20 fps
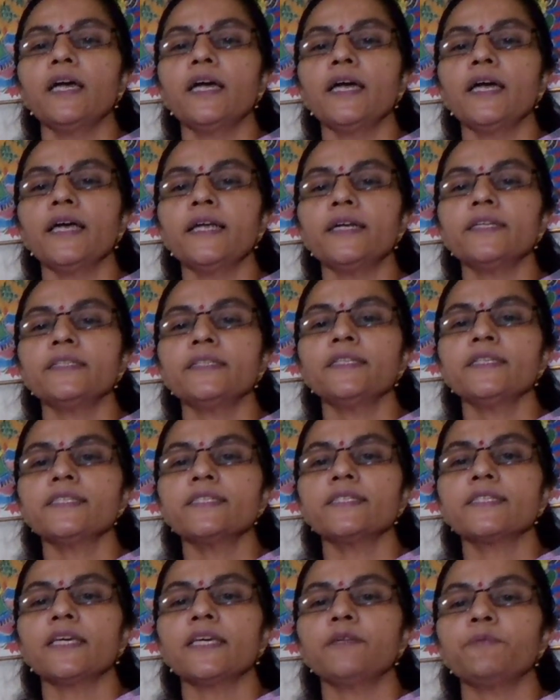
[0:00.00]
and this
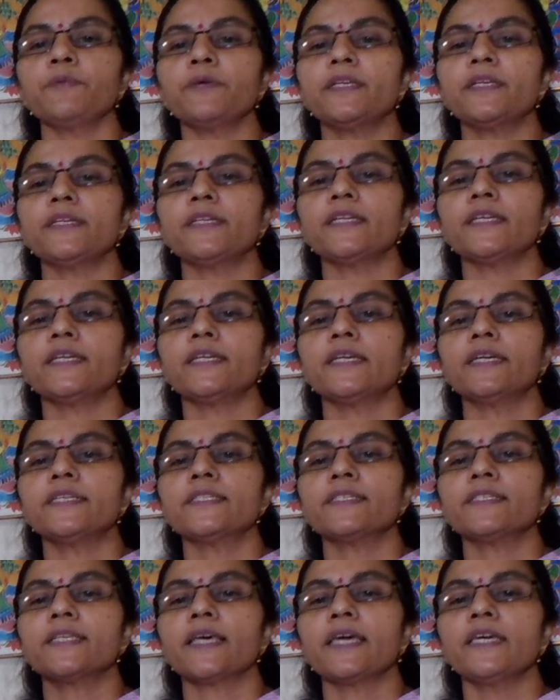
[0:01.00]
can be written
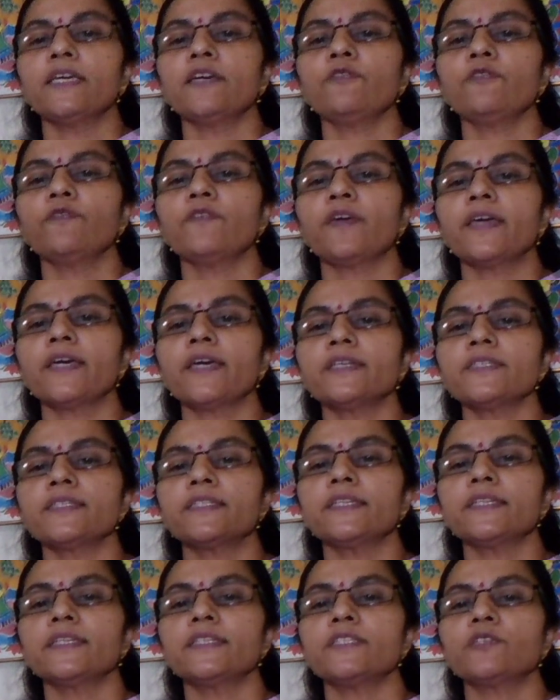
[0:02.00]
as psi of
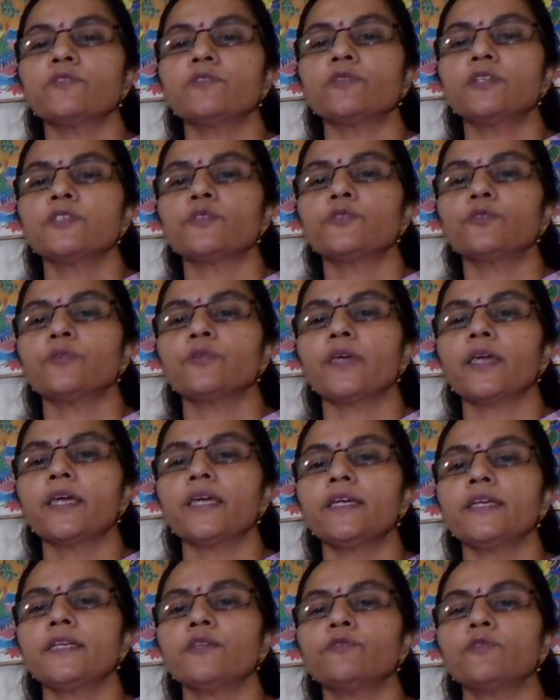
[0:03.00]
xt is equals to a
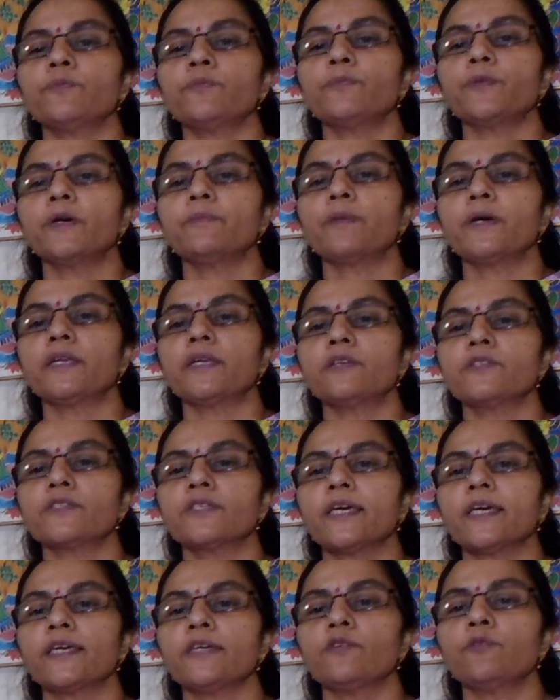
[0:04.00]
e to the power minus
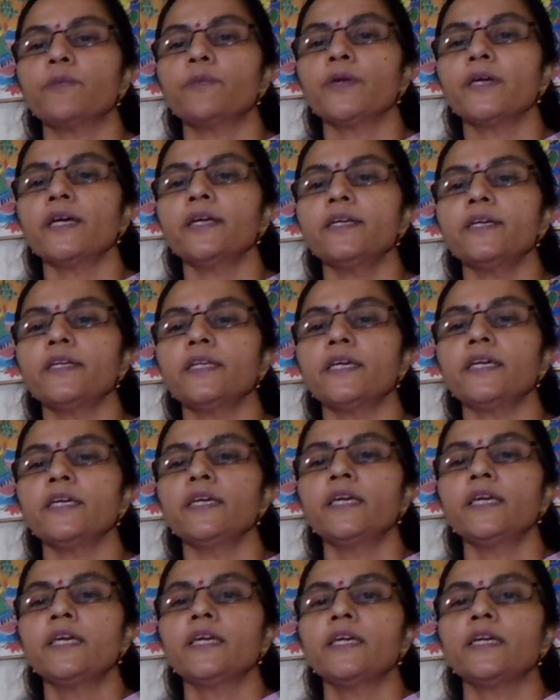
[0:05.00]
I omega t
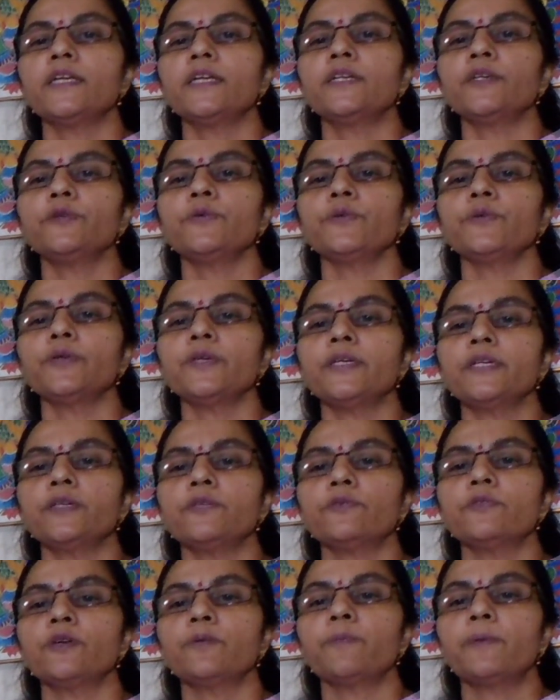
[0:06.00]
into e to
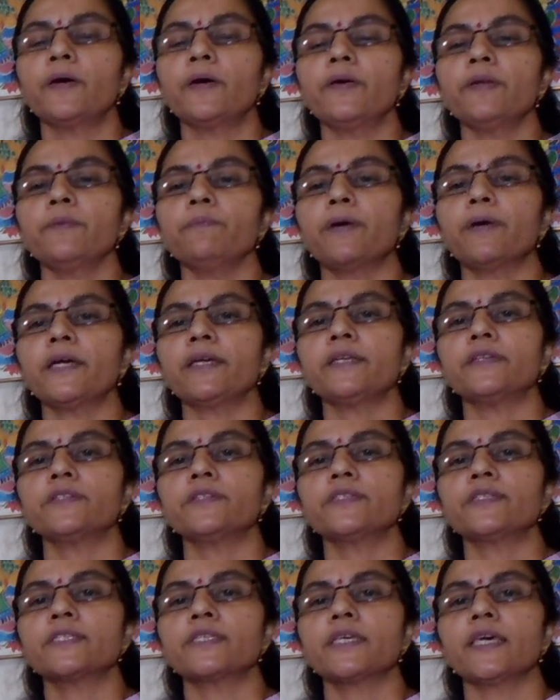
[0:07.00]
the power
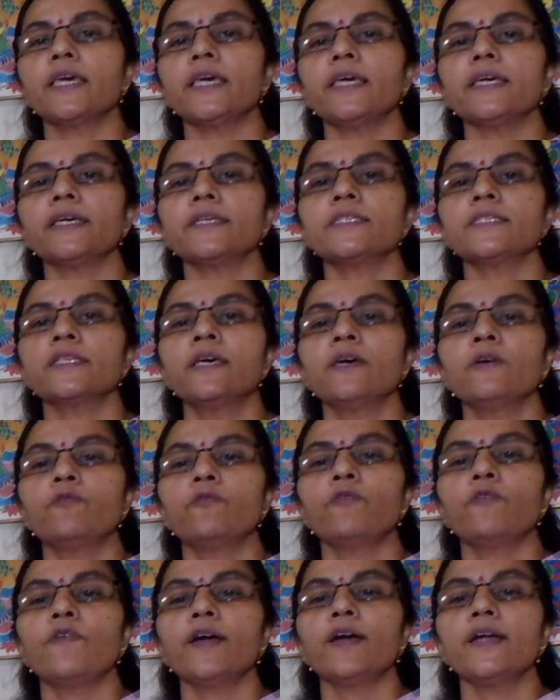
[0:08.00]
minus kx.
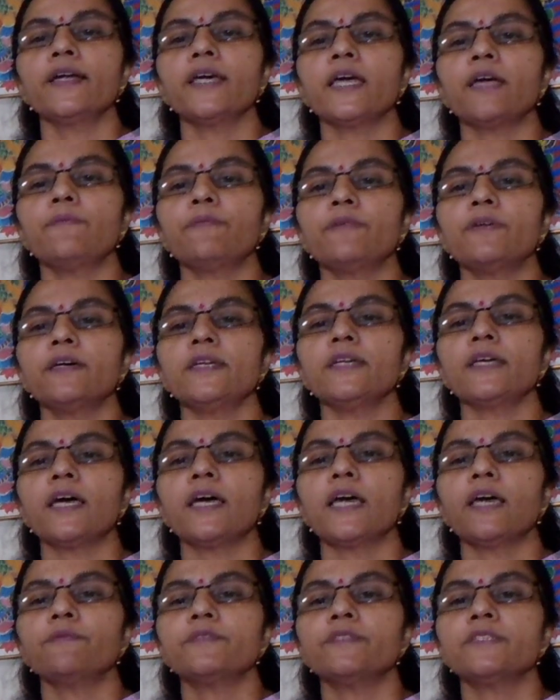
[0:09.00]
What I have done, I
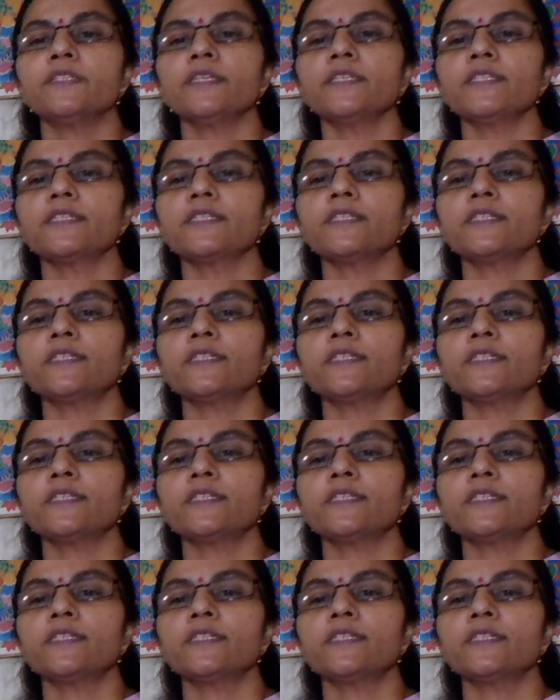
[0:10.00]
have just